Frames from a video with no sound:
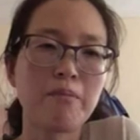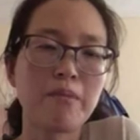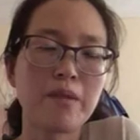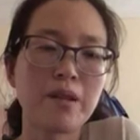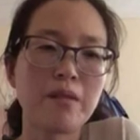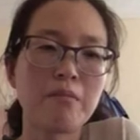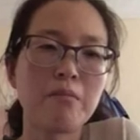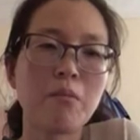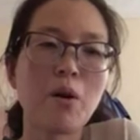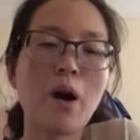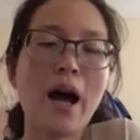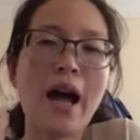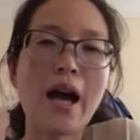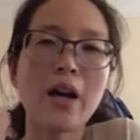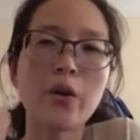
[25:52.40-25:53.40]
more
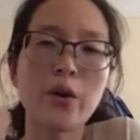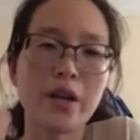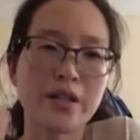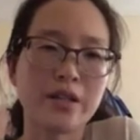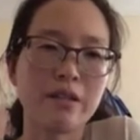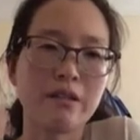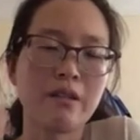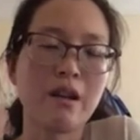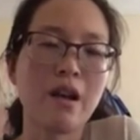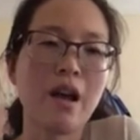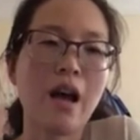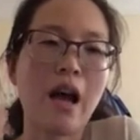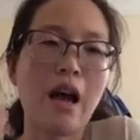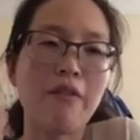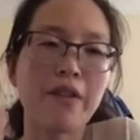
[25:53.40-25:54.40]
accurate
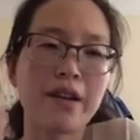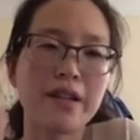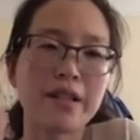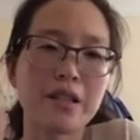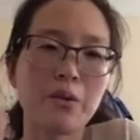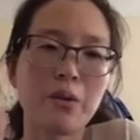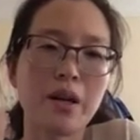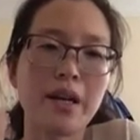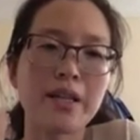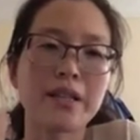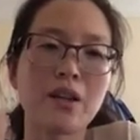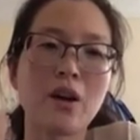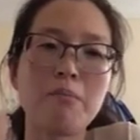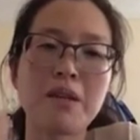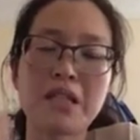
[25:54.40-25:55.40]
efficacy weights or
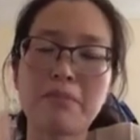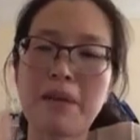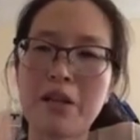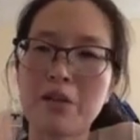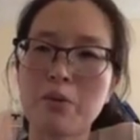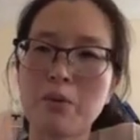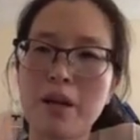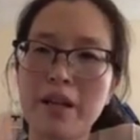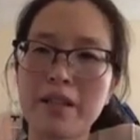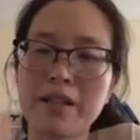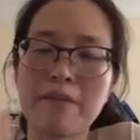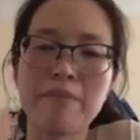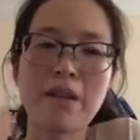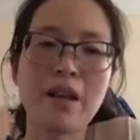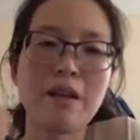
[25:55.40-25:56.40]
mismatch weights
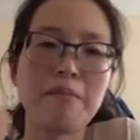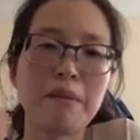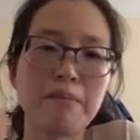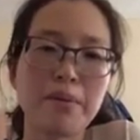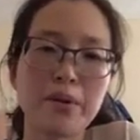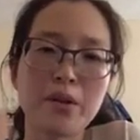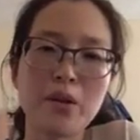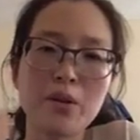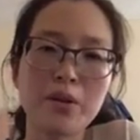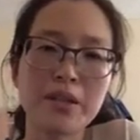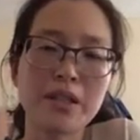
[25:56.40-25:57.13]
being produced, you